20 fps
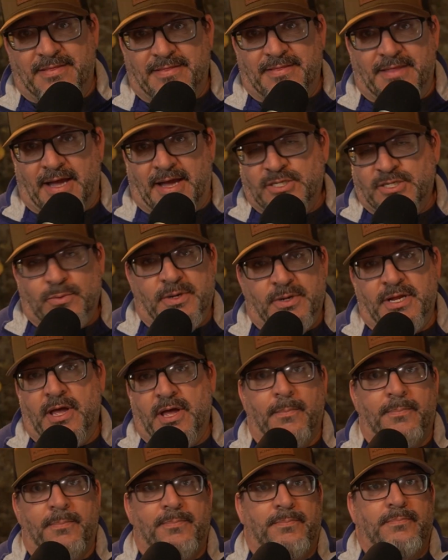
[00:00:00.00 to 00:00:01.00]
I just want to
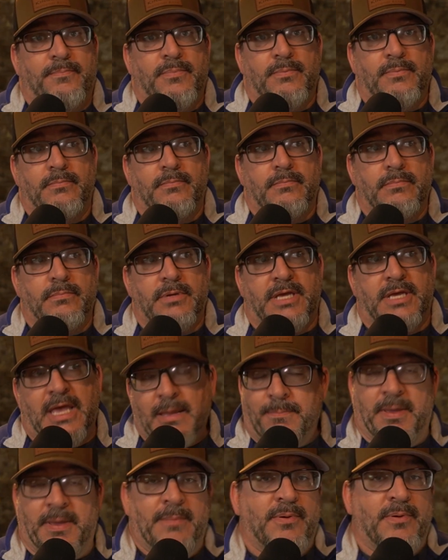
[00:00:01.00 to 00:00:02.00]
help keep
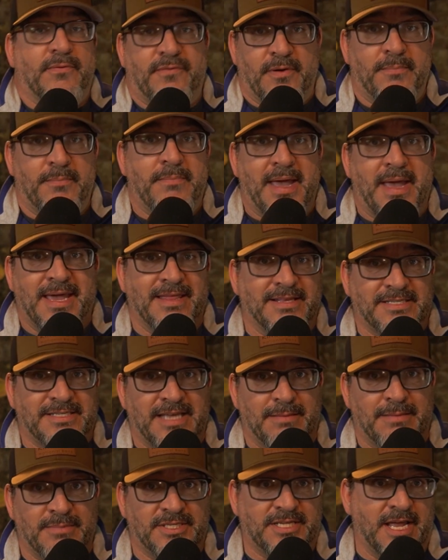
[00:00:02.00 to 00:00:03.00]
people from making the same
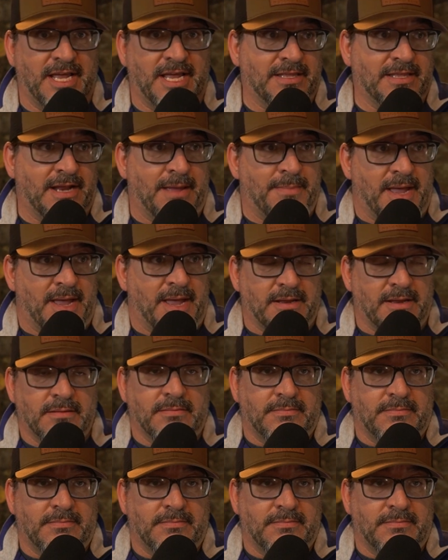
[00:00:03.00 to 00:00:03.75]
mistake that I made.